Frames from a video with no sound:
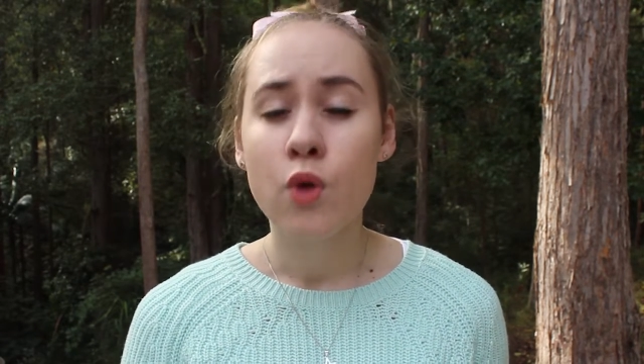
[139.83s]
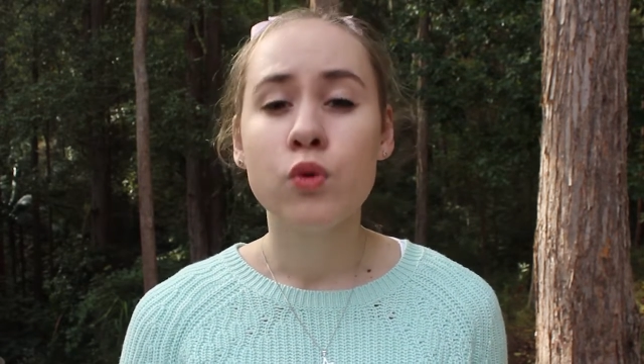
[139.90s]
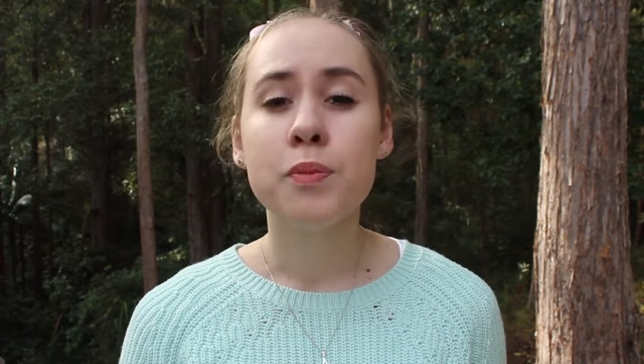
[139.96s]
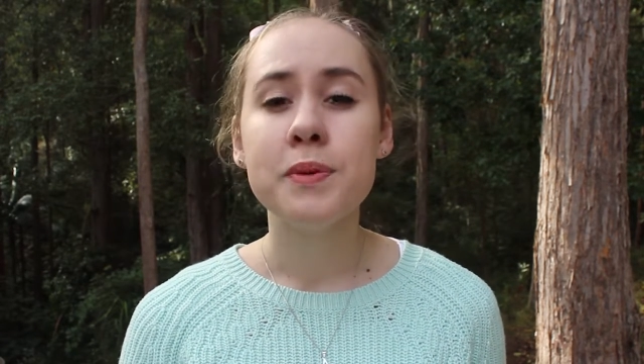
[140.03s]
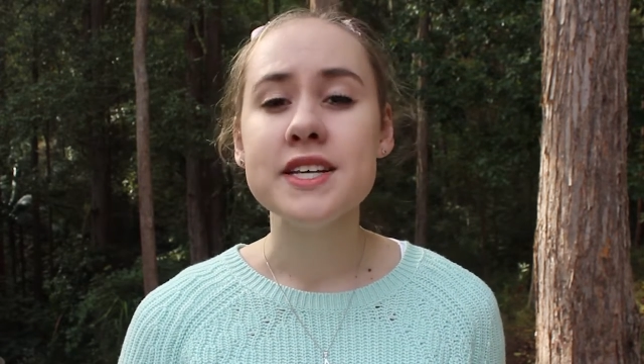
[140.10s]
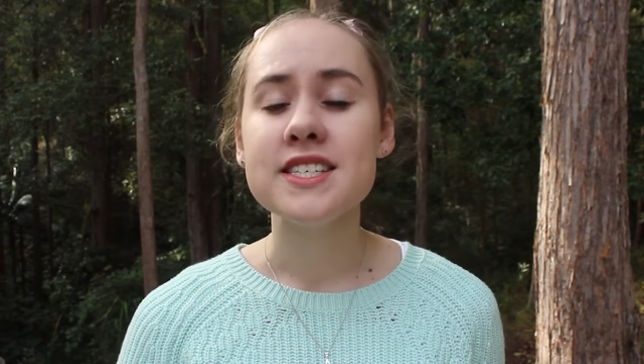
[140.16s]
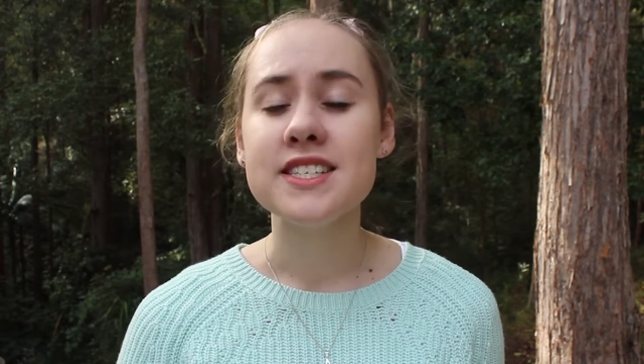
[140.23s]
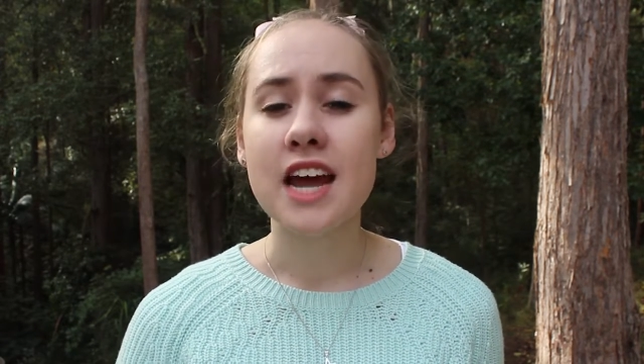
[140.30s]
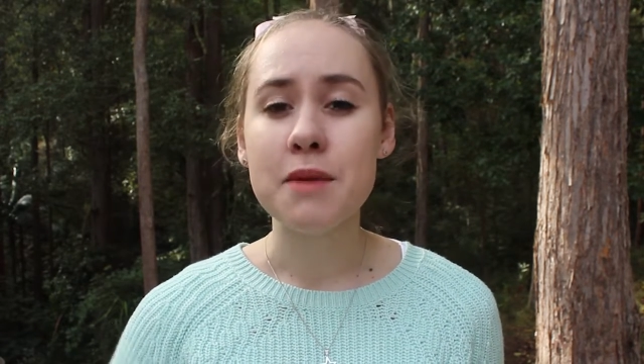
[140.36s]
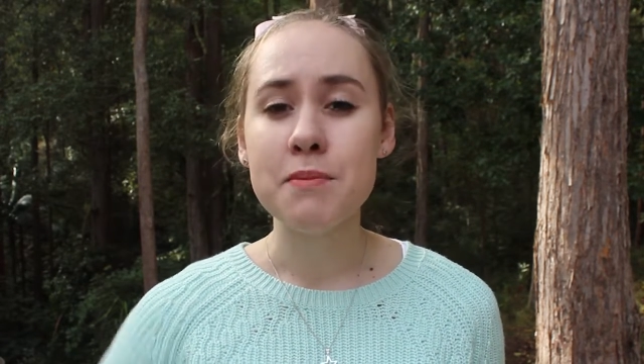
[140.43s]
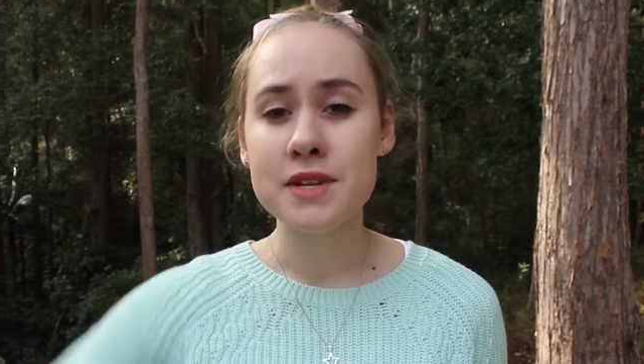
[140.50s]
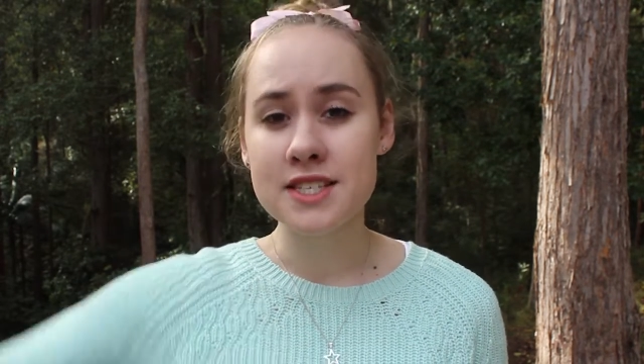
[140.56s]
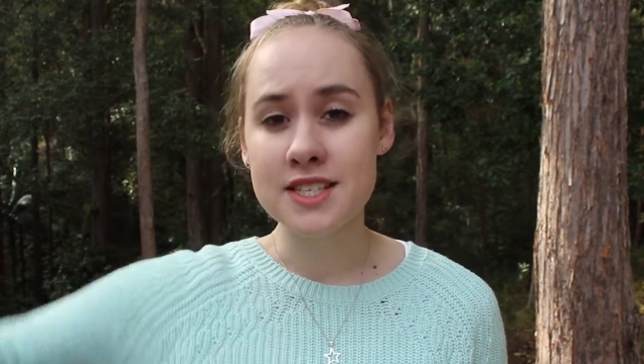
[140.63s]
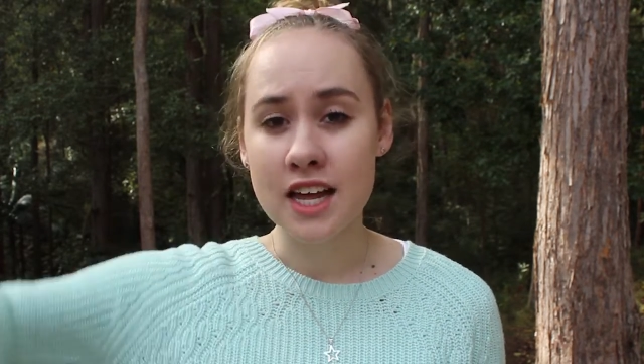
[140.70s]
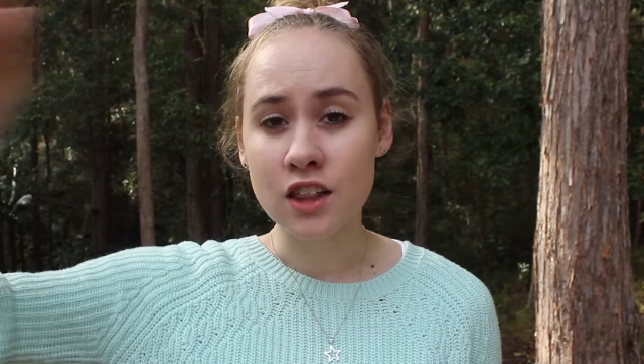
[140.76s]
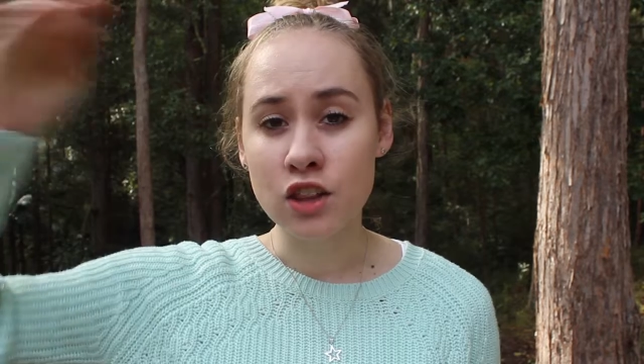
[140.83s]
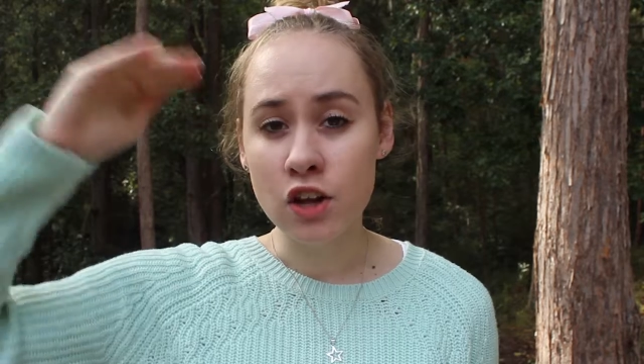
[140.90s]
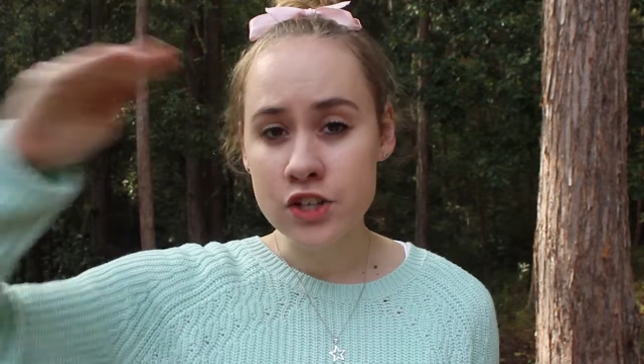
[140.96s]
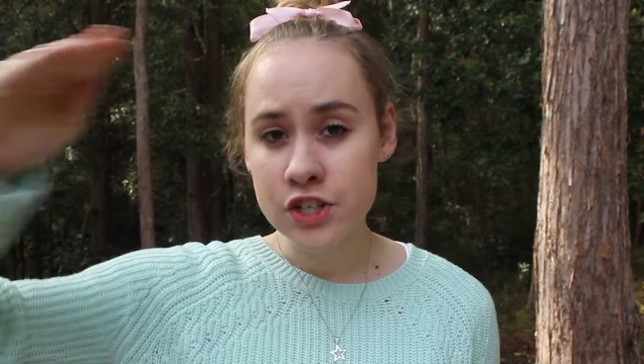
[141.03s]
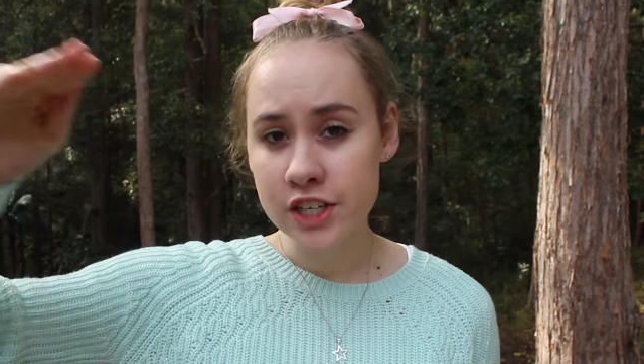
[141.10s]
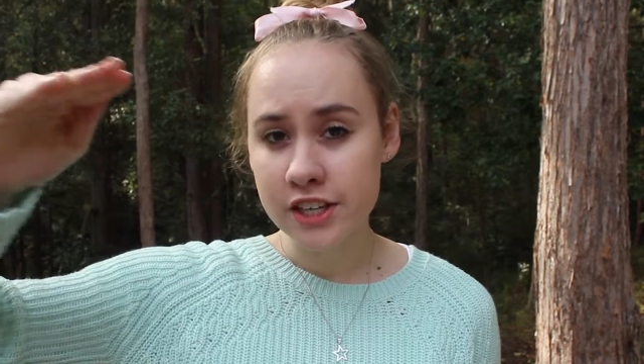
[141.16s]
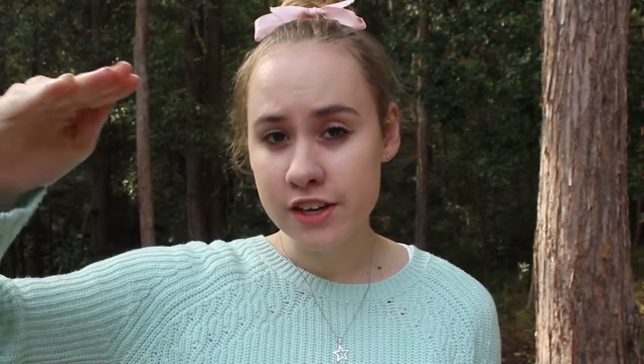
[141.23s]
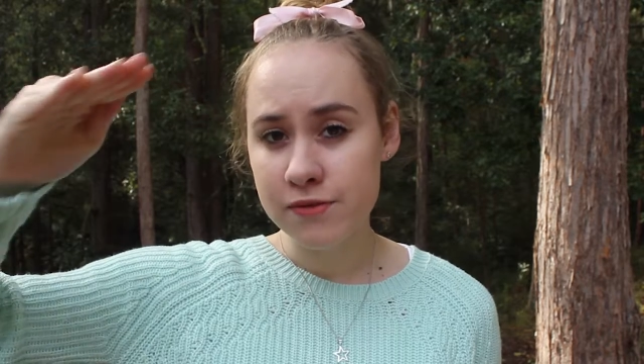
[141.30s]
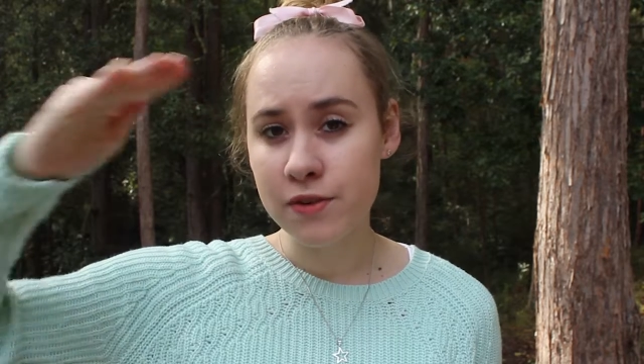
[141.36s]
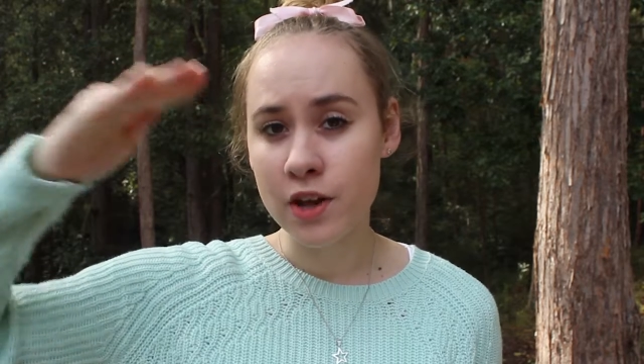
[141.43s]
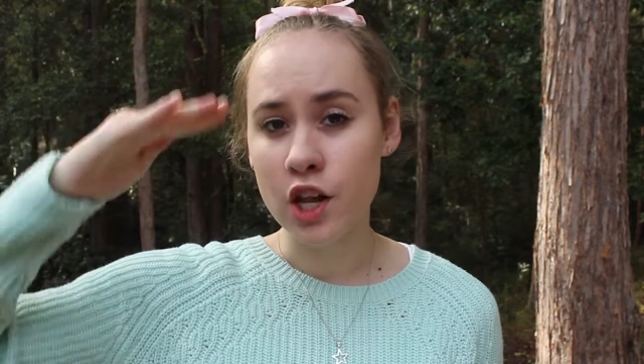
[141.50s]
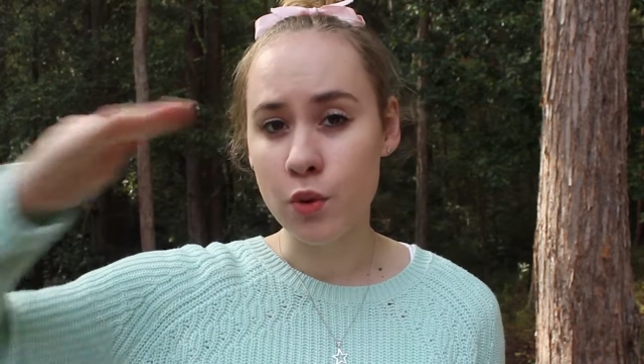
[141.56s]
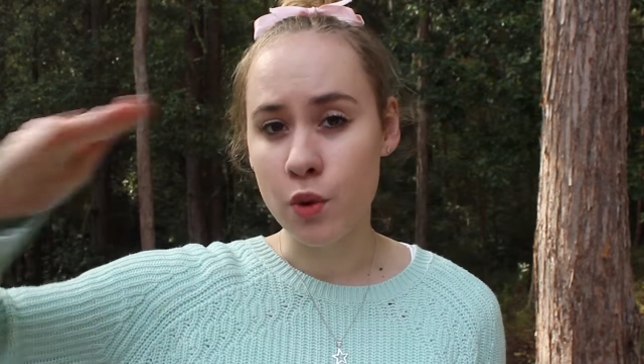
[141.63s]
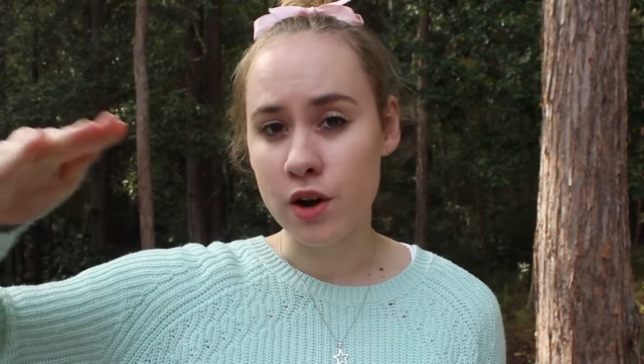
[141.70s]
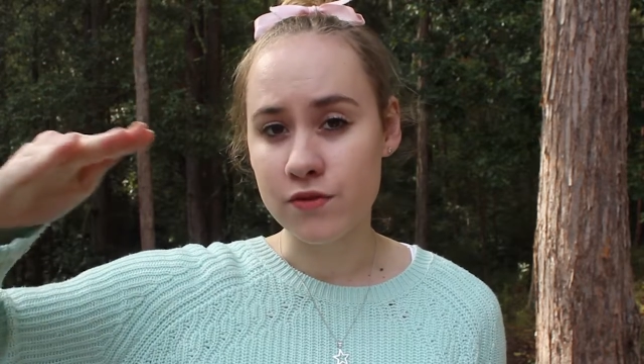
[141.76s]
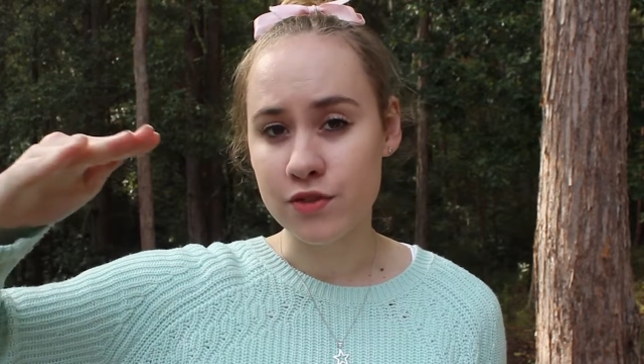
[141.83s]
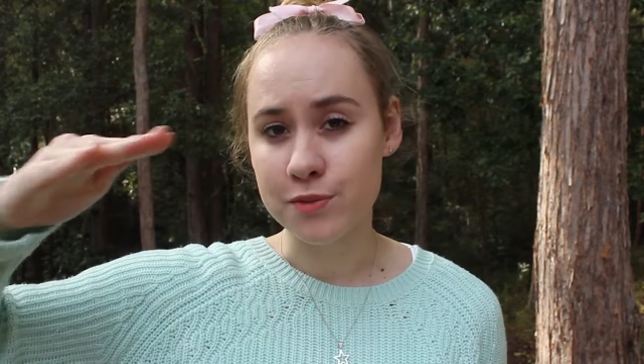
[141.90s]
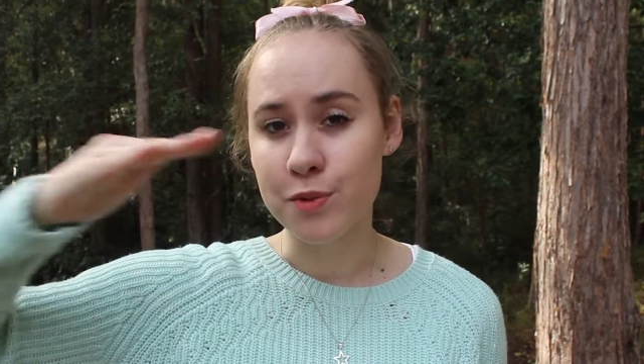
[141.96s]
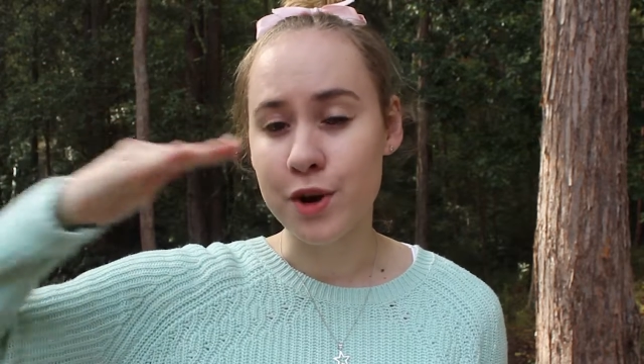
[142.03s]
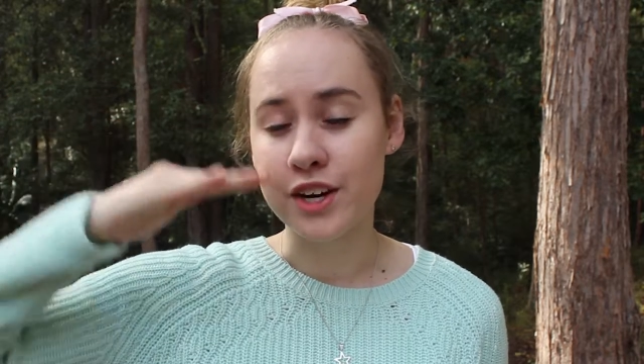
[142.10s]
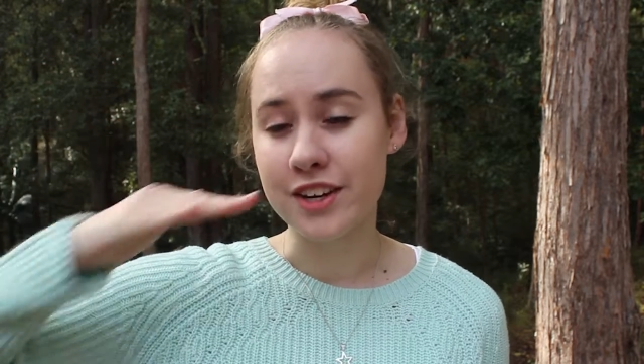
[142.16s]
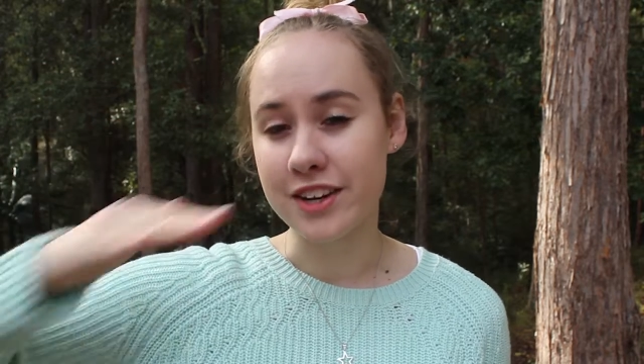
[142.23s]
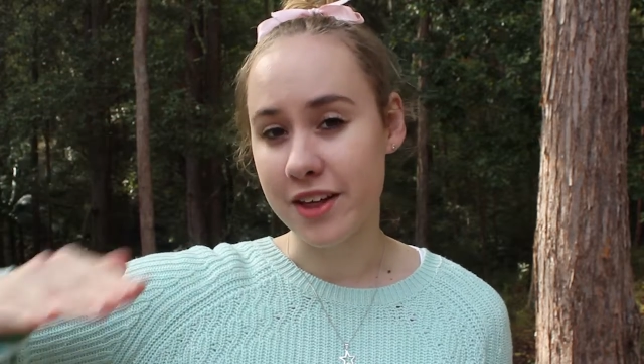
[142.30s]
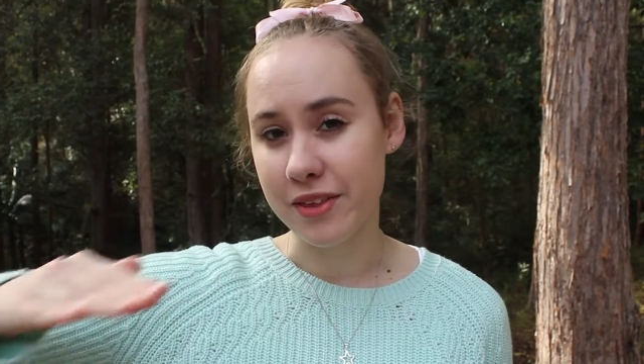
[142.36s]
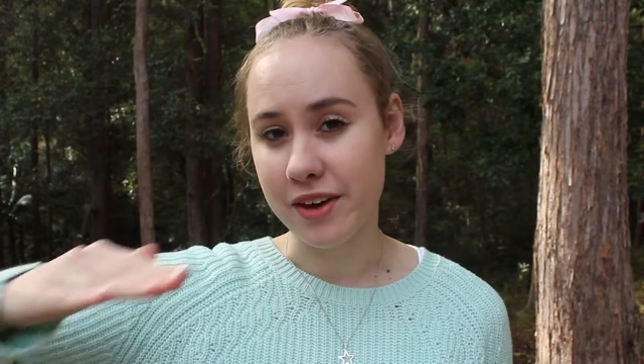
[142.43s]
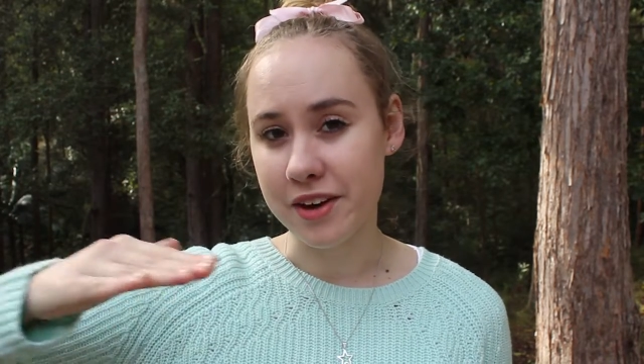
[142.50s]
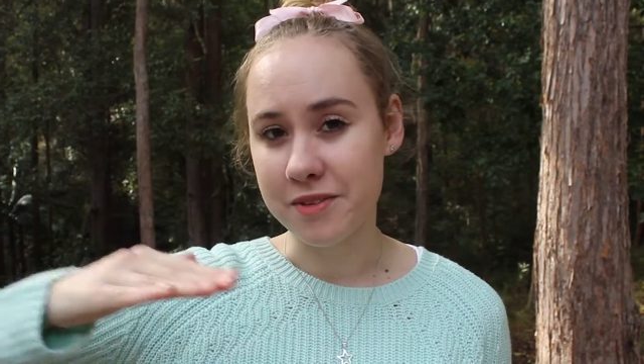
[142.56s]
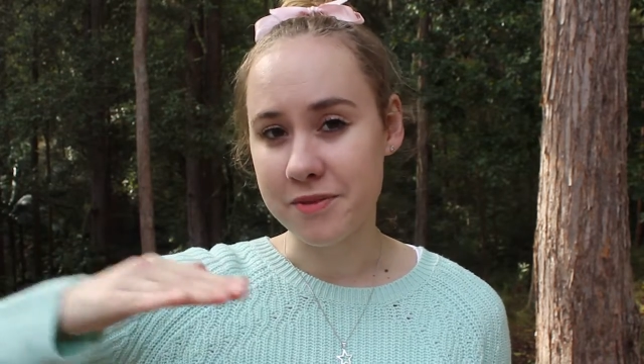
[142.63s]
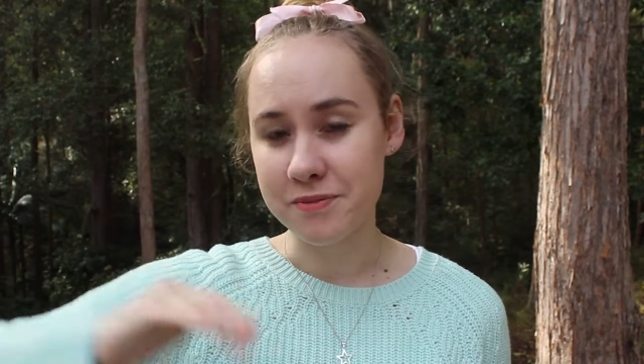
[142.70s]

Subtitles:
will be statements that logically follow on from one another.